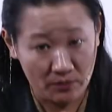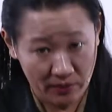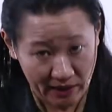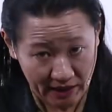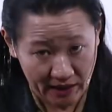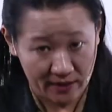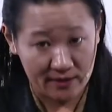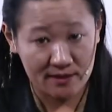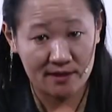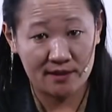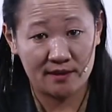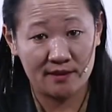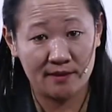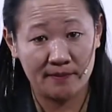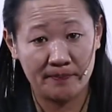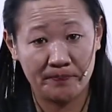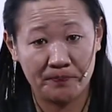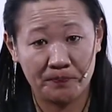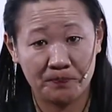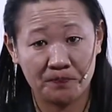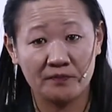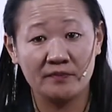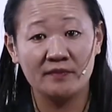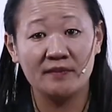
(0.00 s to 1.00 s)
place?
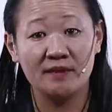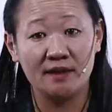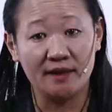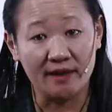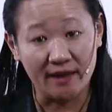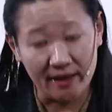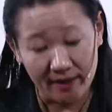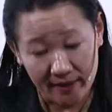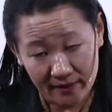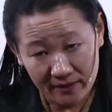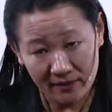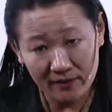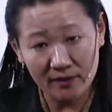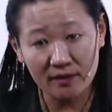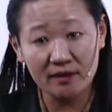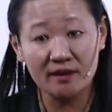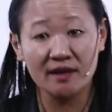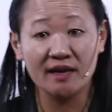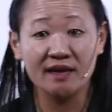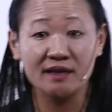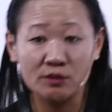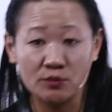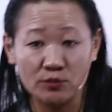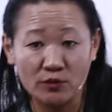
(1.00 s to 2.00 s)
Then the
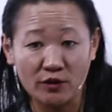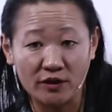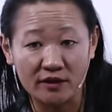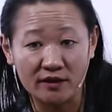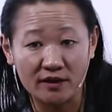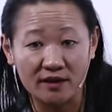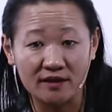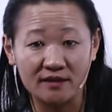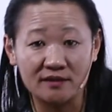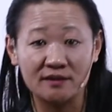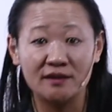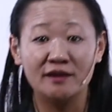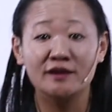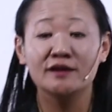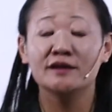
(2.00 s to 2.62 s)
next one is